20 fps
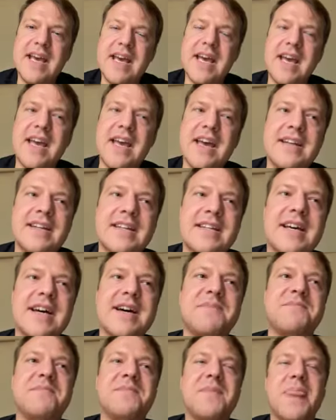And
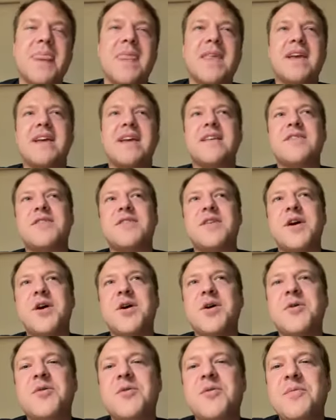
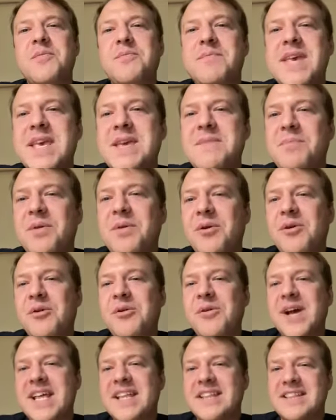so
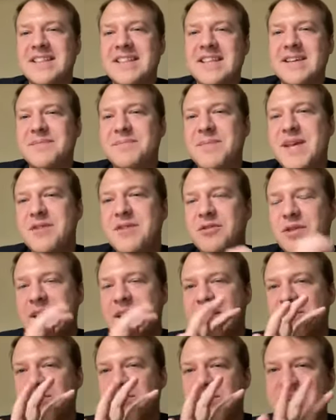people in the Pure
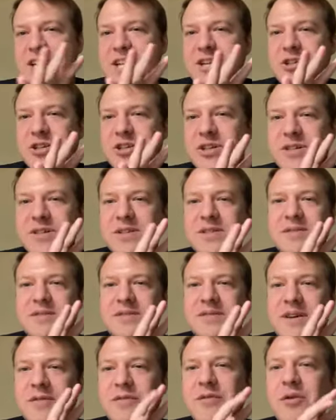Land tradition,
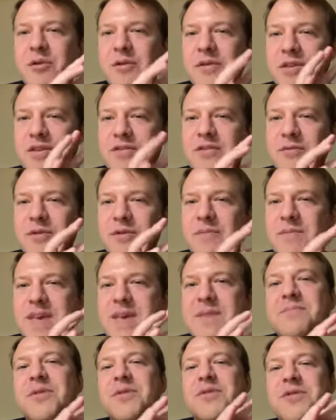of course, there were
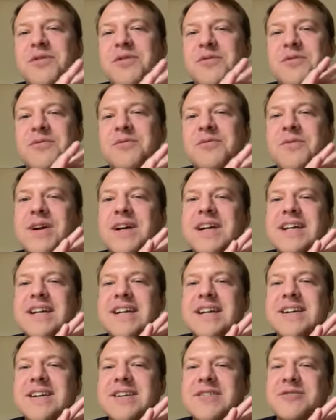people who
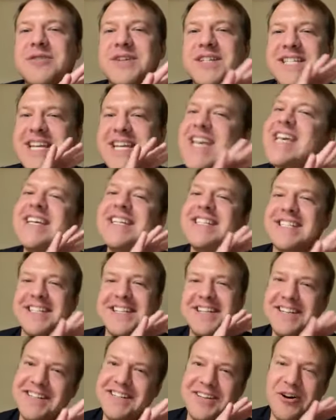critiqued
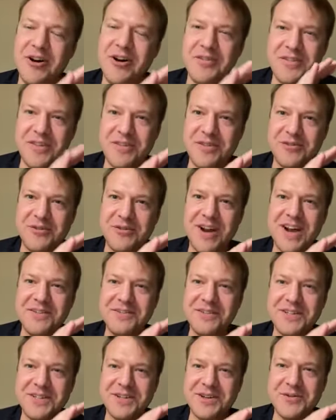it on this
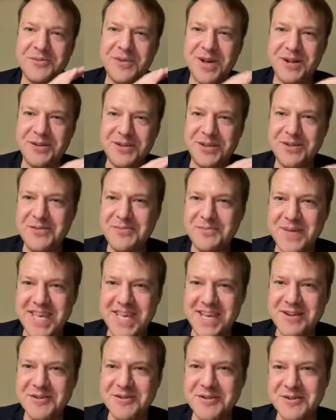ground. Well, you
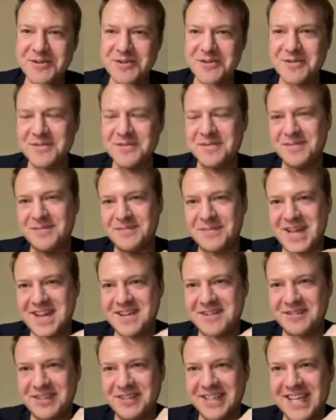Pure
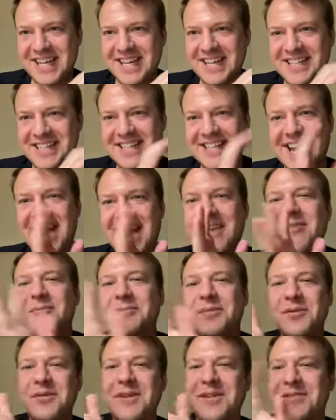Land
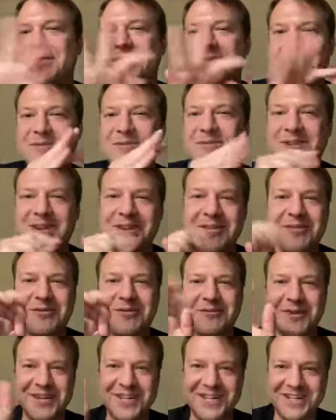aspirants, you
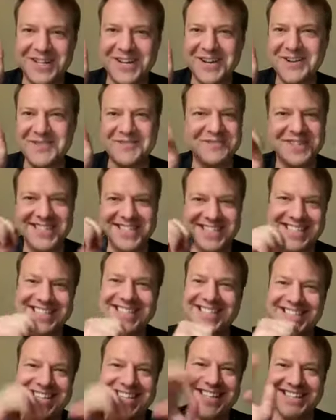just want to go
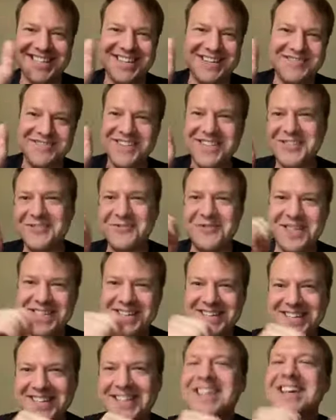and enjoy the